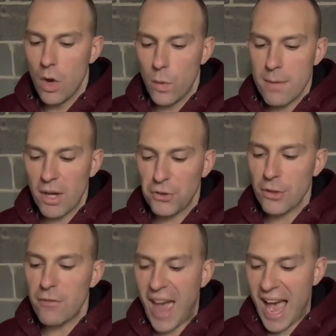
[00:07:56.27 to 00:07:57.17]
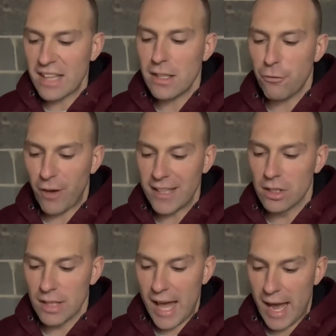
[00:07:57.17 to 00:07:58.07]
We must live active,
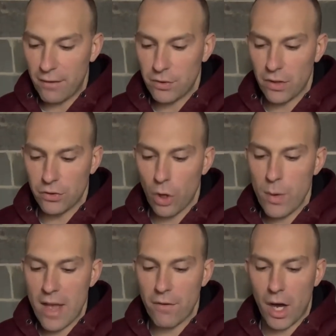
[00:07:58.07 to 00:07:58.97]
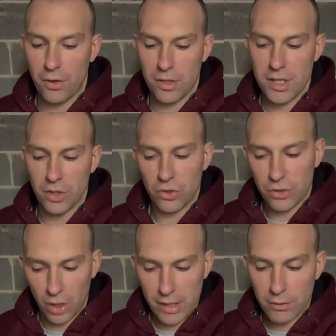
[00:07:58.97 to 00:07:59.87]
vital lives as though we have 100 years until he